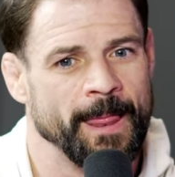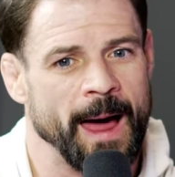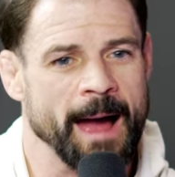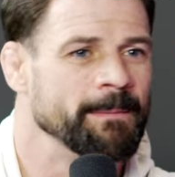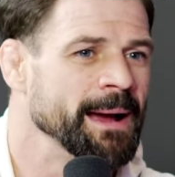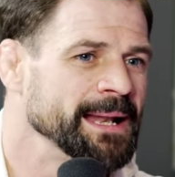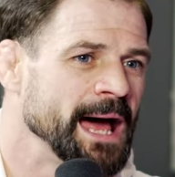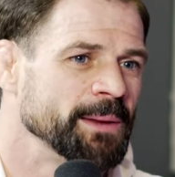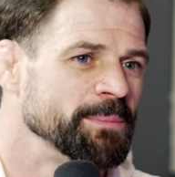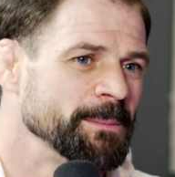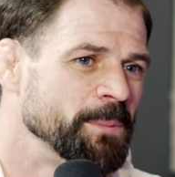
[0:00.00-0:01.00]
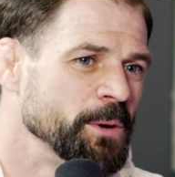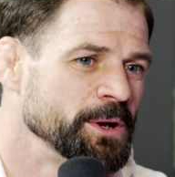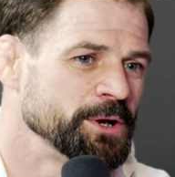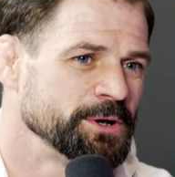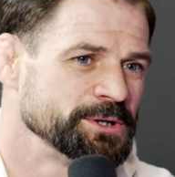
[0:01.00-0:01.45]
I might not have been
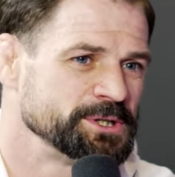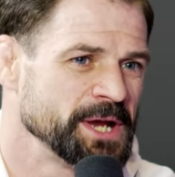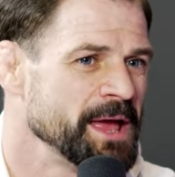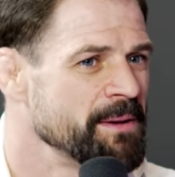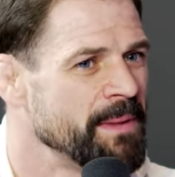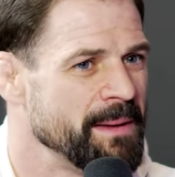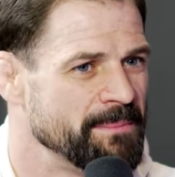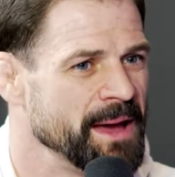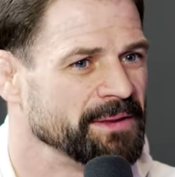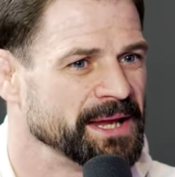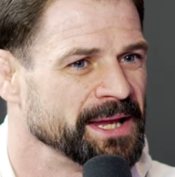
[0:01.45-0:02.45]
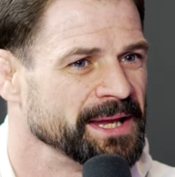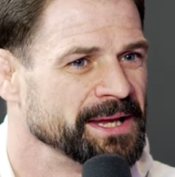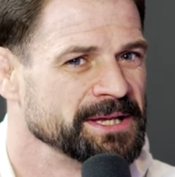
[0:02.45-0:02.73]
putting good shit in my belly.